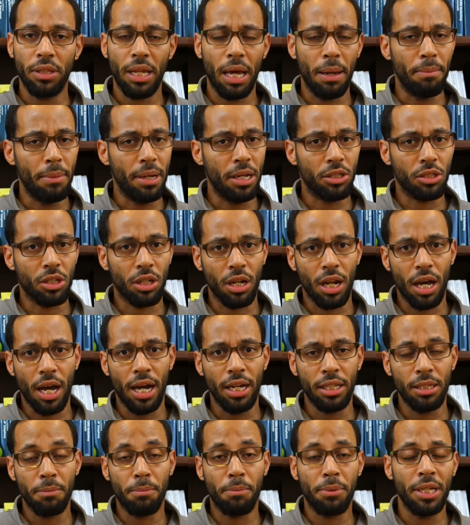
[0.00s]
That means a
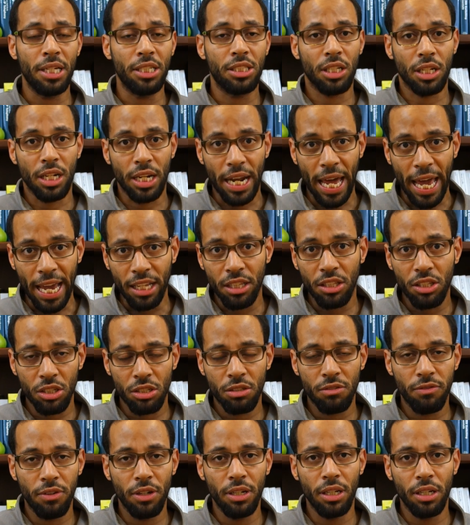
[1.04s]
lot. Please like
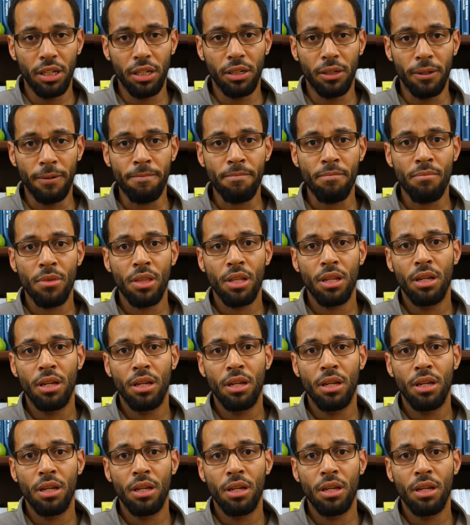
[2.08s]
this video